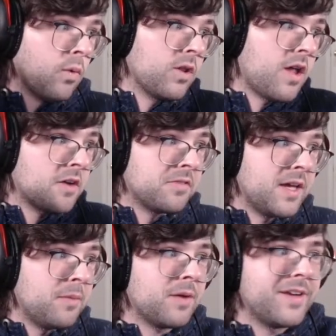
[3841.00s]
Warlock
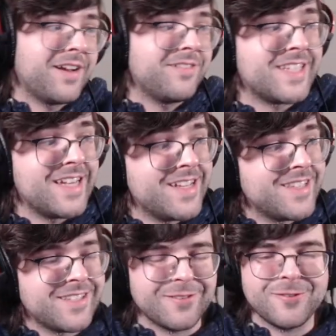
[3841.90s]
Flame coming out of his
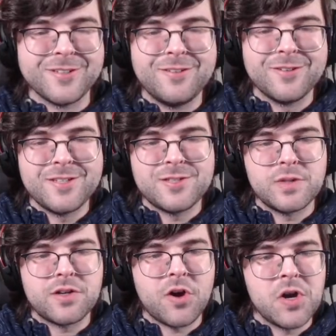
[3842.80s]
hands. So really, really
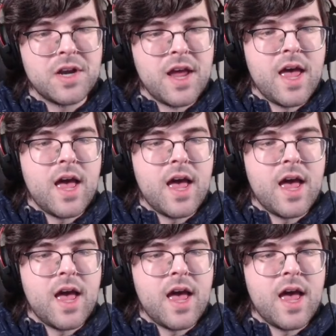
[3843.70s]
sweet card.